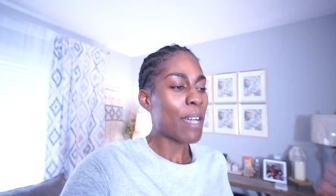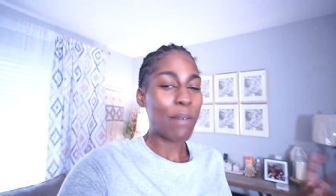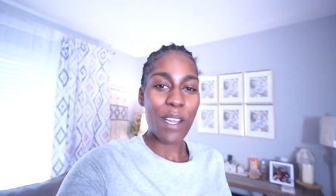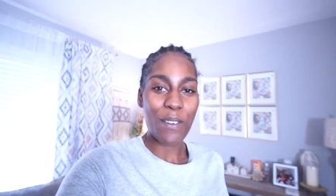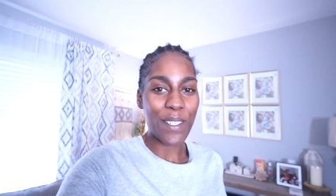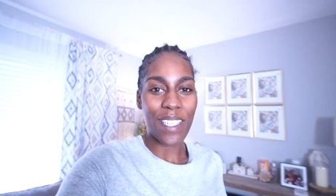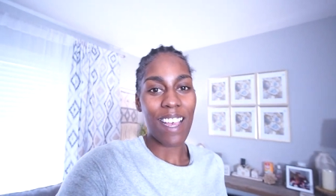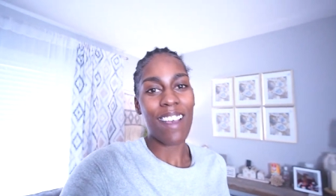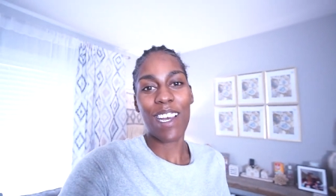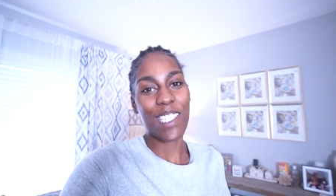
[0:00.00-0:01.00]
I'm not gonna
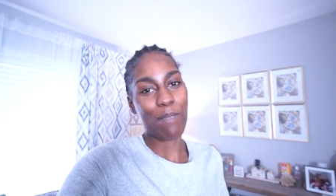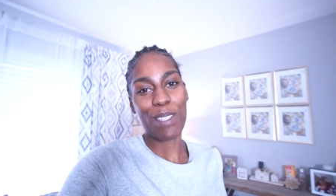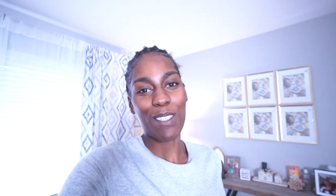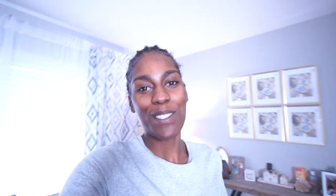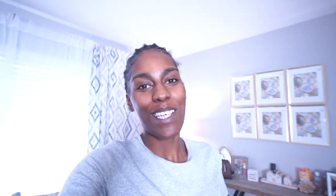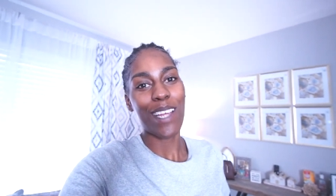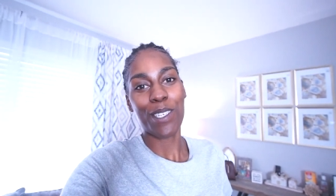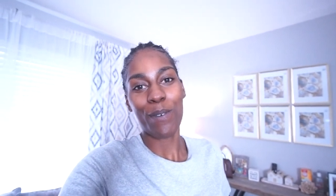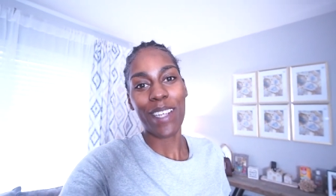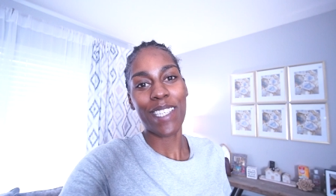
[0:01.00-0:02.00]
lie, I am a little
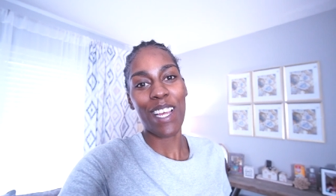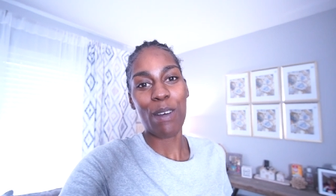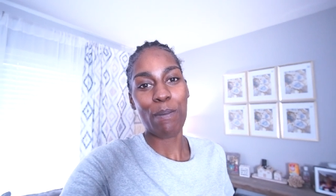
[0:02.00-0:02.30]
tired right now,